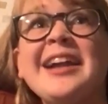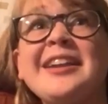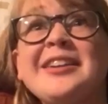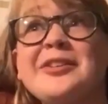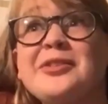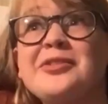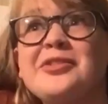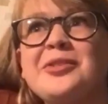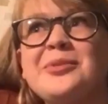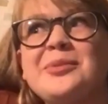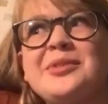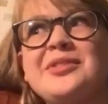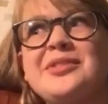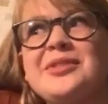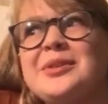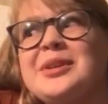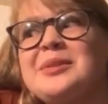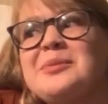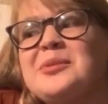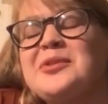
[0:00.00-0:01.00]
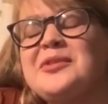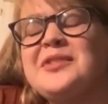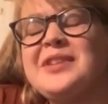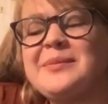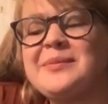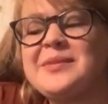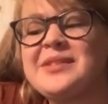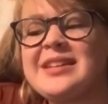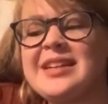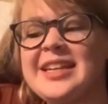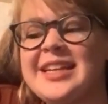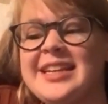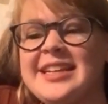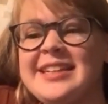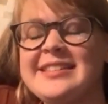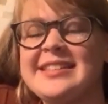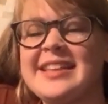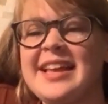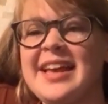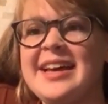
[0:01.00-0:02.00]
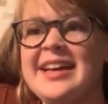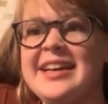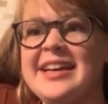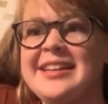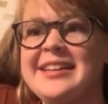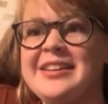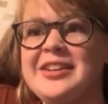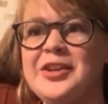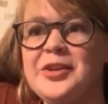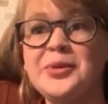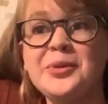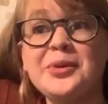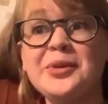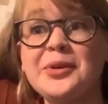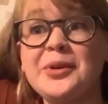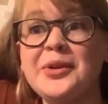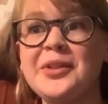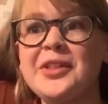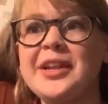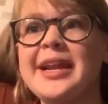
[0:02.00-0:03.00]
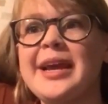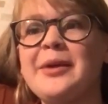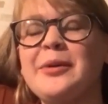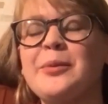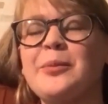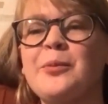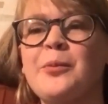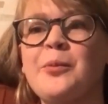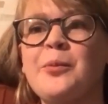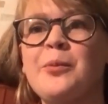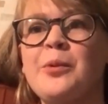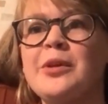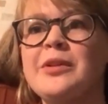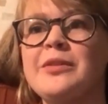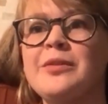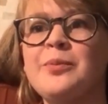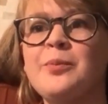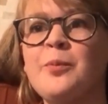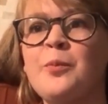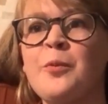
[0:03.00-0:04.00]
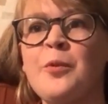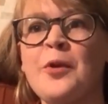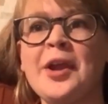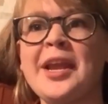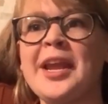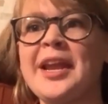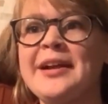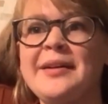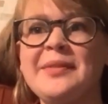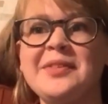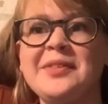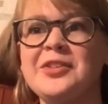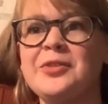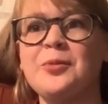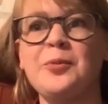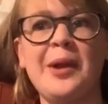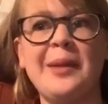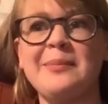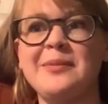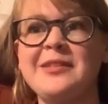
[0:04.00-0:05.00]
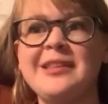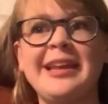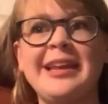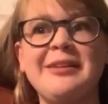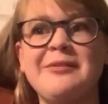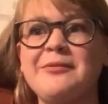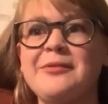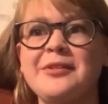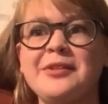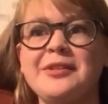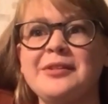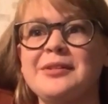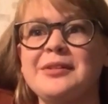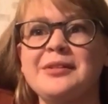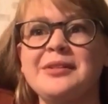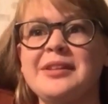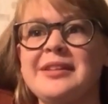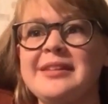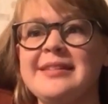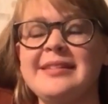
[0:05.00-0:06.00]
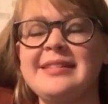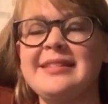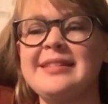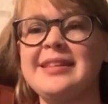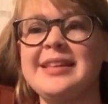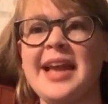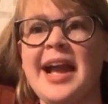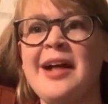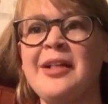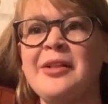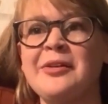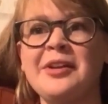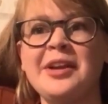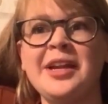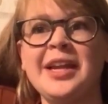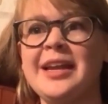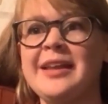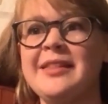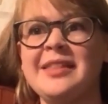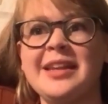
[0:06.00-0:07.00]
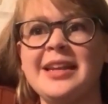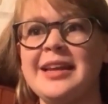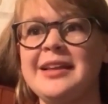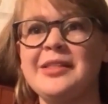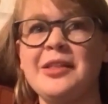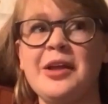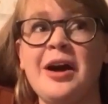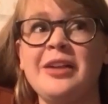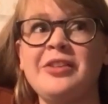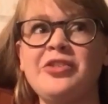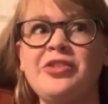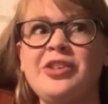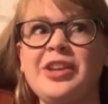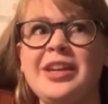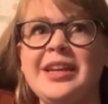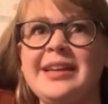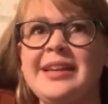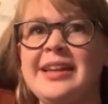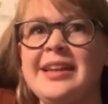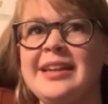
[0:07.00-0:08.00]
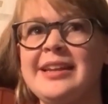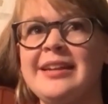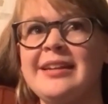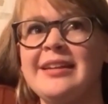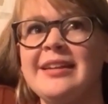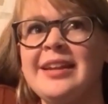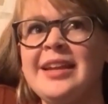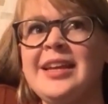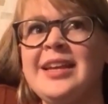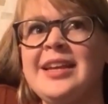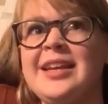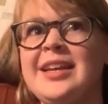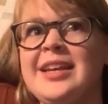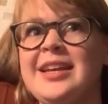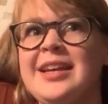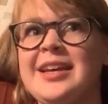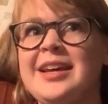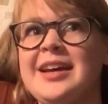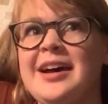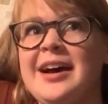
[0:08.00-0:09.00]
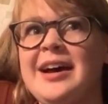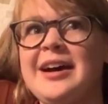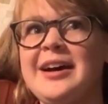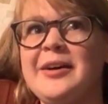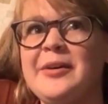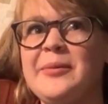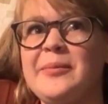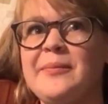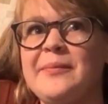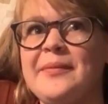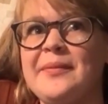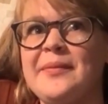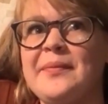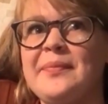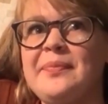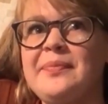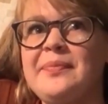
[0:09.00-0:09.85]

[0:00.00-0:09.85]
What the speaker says: knew she was doing museum studies, and you knew that I was working on this website for this gallery, and then I launched it, and um,